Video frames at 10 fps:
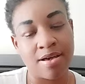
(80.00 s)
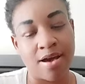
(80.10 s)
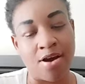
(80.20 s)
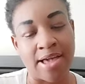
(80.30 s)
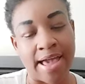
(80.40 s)

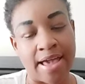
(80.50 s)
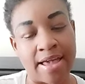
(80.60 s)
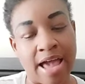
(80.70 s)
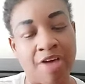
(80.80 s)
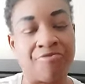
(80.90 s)
Okay,
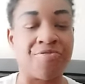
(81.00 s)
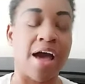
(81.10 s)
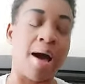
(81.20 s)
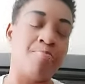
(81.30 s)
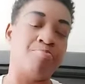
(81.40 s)

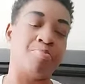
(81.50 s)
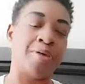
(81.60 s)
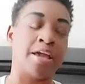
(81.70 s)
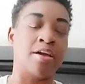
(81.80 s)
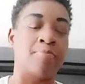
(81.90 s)
I'm
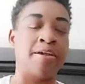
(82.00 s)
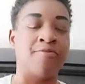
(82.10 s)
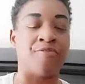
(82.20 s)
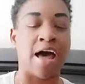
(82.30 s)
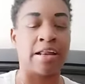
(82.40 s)
picking up he
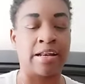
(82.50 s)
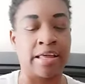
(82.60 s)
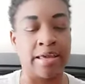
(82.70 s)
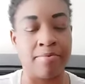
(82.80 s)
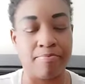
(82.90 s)

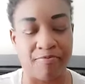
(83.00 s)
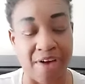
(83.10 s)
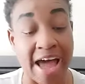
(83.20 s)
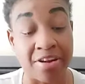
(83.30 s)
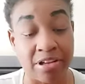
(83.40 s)
finally
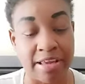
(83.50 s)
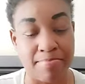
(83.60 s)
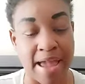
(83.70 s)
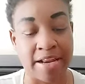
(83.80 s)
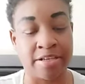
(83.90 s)

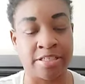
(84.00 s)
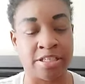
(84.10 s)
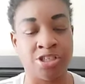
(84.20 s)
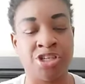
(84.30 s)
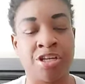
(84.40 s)
made a
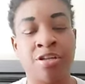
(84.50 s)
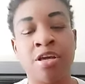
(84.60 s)
decision.